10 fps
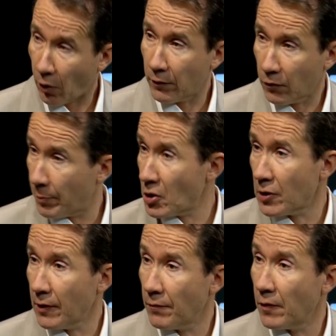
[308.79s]
especially
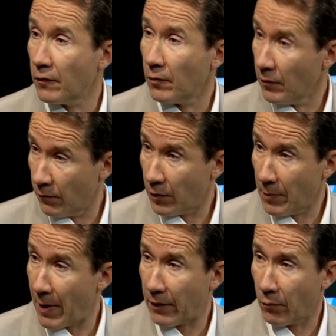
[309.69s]
if this is very
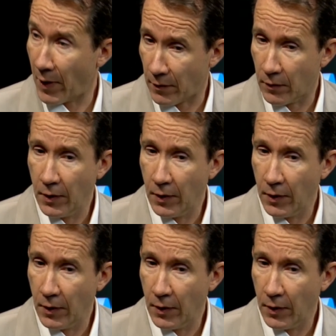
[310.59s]
bad weather.